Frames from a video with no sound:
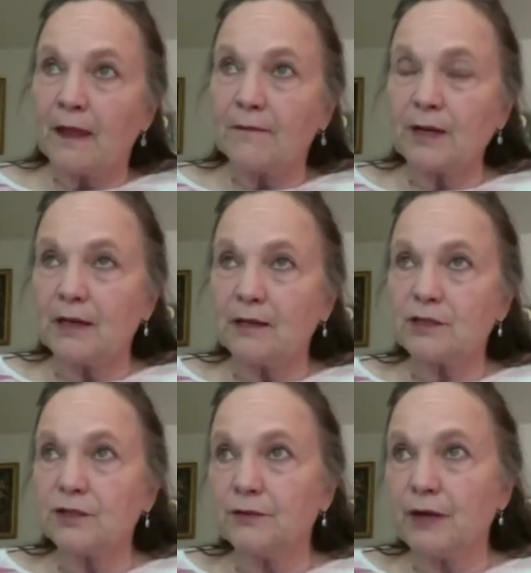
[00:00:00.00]

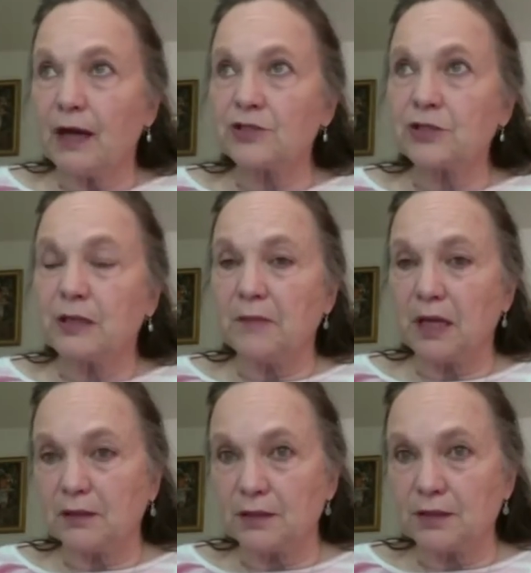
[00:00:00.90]
but to actually
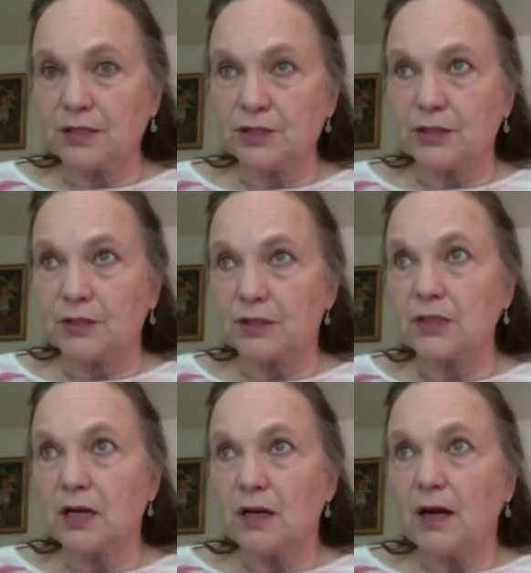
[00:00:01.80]
make the
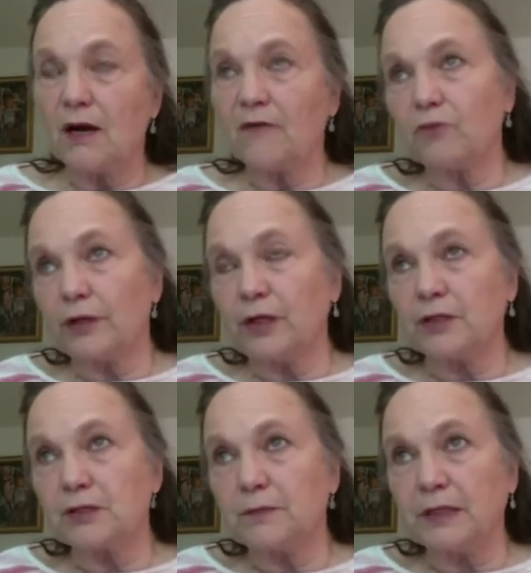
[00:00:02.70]
decisions of what
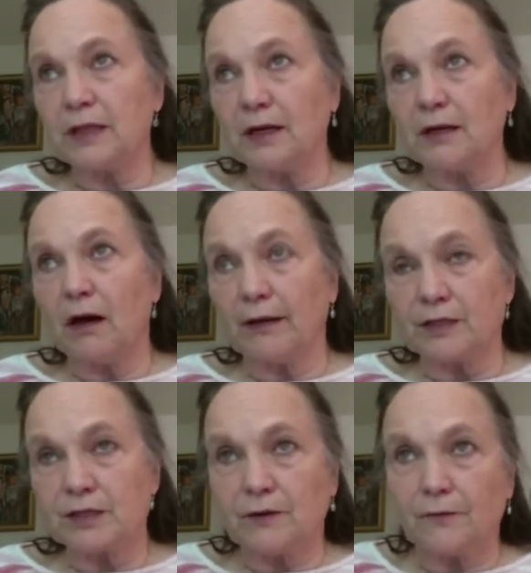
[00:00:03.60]
needs to be done on
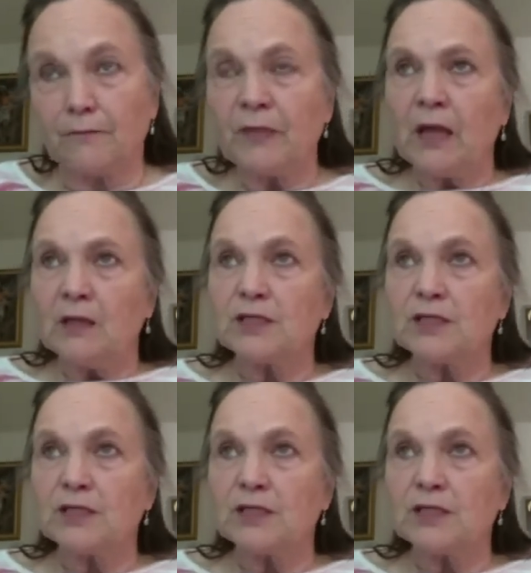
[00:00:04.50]
its own.